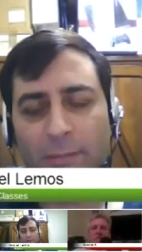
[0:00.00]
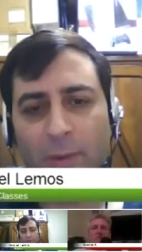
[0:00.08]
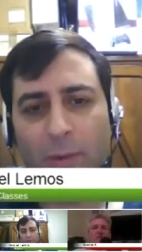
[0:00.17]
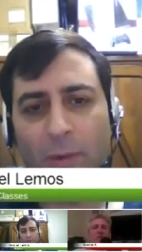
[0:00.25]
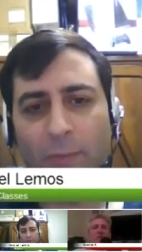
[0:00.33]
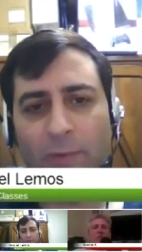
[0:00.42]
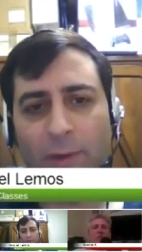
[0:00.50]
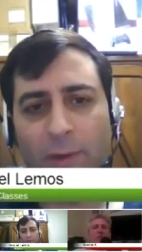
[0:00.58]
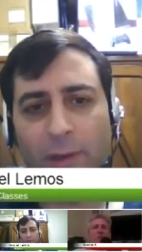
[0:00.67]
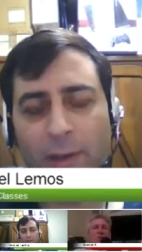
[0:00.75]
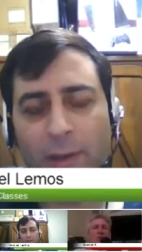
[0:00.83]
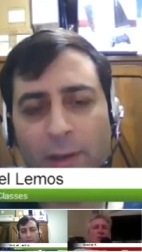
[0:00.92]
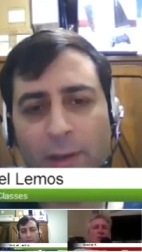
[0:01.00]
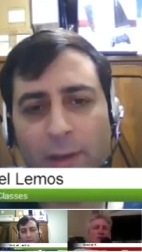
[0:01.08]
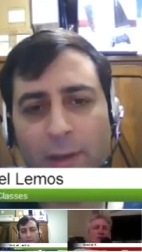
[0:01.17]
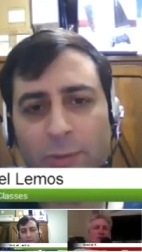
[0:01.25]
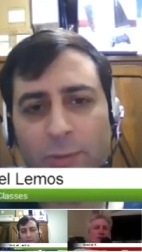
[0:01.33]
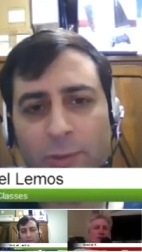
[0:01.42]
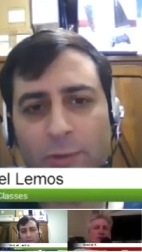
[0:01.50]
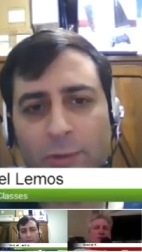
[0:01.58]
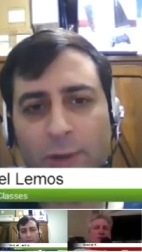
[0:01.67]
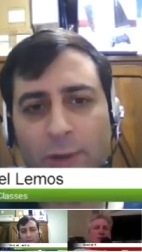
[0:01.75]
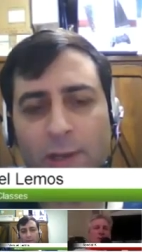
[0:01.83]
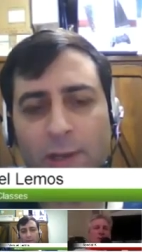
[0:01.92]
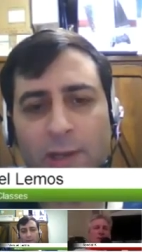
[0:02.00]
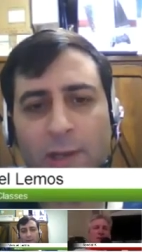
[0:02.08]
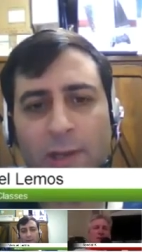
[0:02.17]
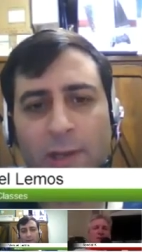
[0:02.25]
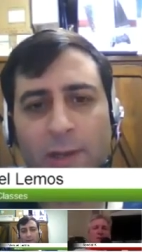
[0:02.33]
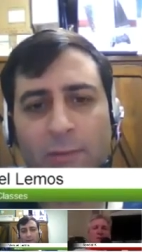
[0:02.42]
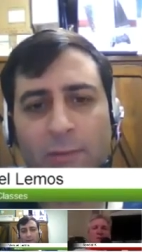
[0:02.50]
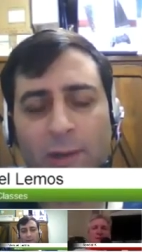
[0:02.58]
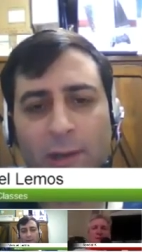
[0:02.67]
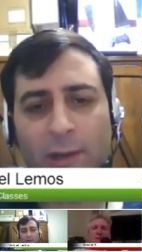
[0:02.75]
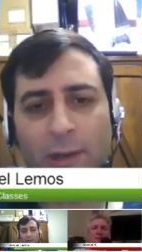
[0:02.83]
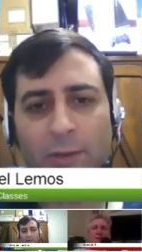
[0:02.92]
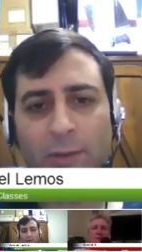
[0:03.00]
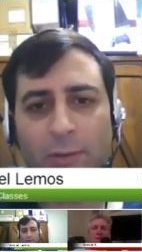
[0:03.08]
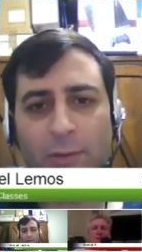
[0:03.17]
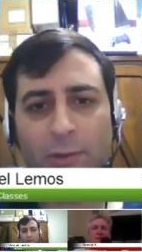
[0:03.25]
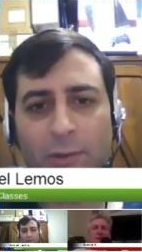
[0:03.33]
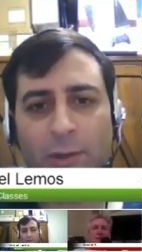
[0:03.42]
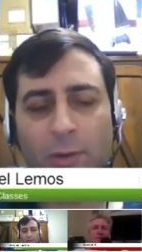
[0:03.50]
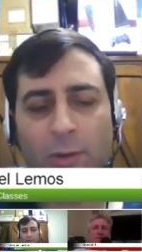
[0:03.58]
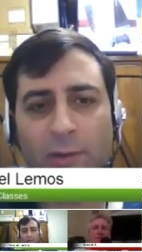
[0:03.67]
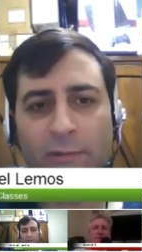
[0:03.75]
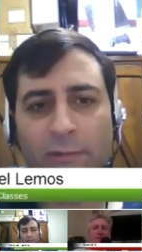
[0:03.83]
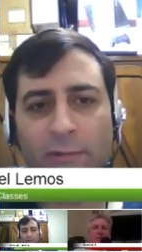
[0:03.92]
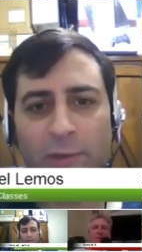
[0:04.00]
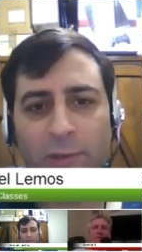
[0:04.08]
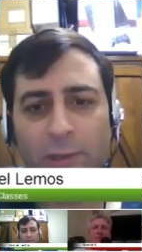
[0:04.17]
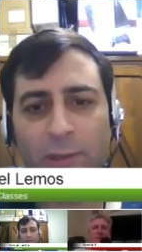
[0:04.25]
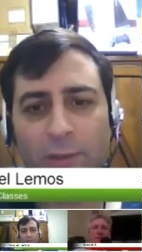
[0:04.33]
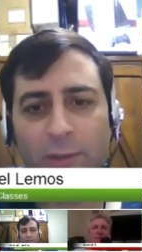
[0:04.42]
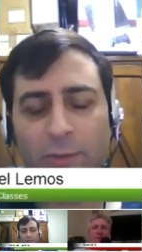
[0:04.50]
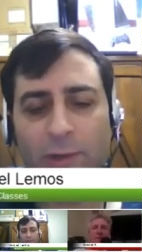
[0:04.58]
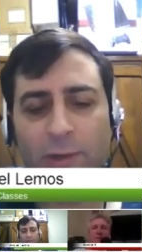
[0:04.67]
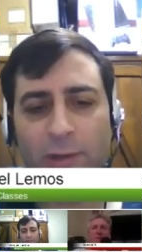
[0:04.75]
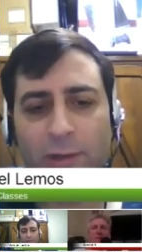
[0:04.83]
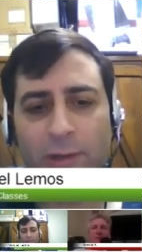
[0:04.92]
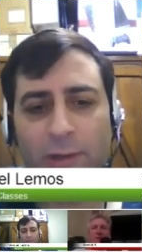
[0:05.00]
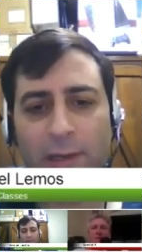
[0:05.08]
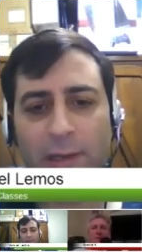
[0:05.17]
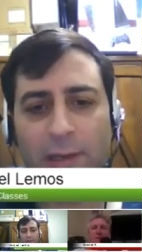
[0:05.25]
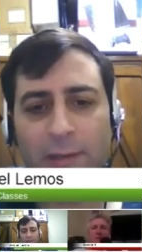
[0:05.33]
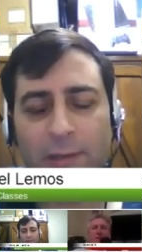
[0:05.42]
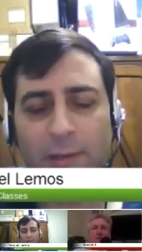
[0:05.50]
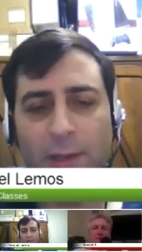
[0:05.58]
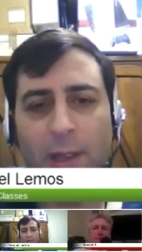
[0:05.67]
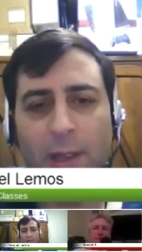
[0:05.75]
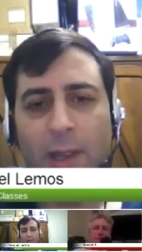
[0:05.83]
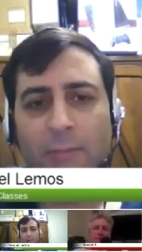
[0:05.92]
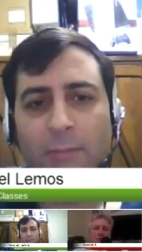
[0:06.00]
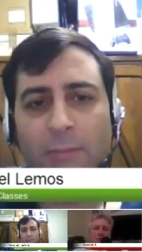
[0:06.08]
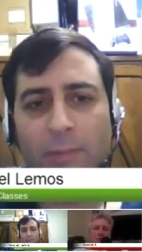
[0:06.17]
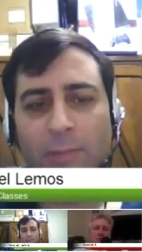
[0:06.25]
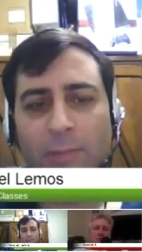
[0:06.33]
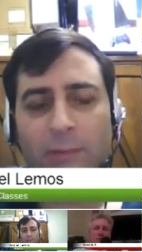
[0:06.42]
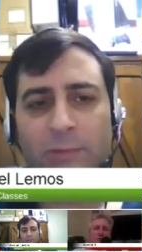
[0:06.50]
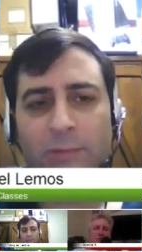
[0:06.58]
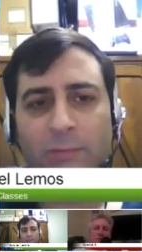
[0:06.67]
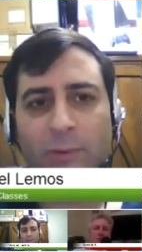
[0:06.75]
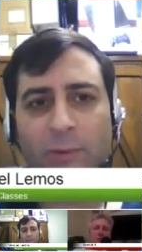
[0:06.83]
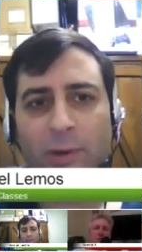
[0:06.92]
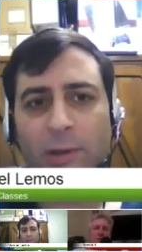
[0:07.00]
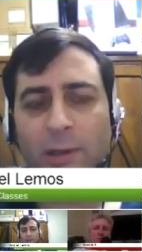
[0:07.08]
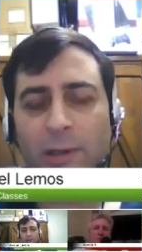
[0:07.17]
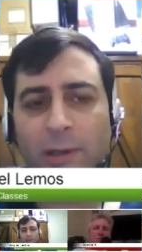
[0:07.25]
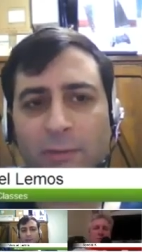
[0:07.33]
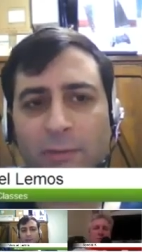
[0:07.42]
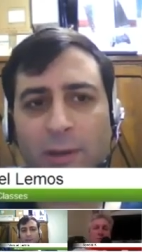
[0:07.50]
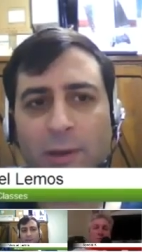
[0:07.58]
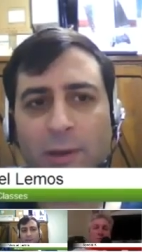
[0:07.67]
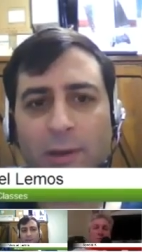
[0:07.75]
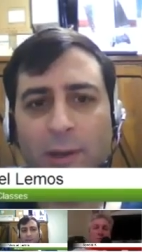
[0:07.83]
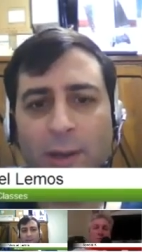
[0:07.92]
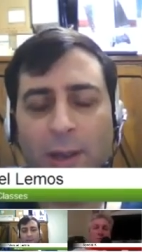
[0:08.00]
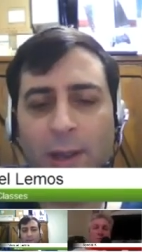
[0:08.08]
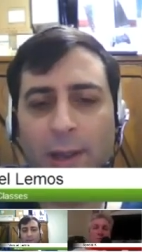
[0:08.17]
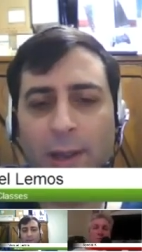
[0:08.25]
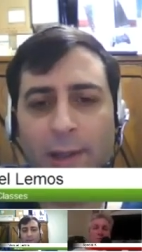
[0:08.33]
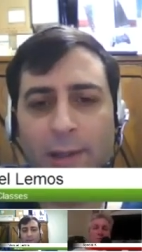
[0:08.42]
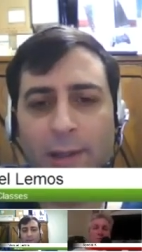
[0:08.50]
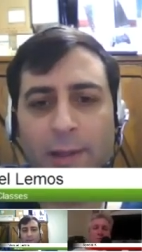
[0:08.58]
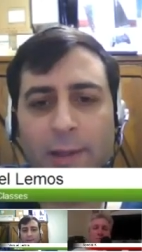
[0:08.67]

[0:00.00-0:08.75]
hopefully sooner rather than later we'll get to the goal of reaching 200 classes being published before the end of the year. And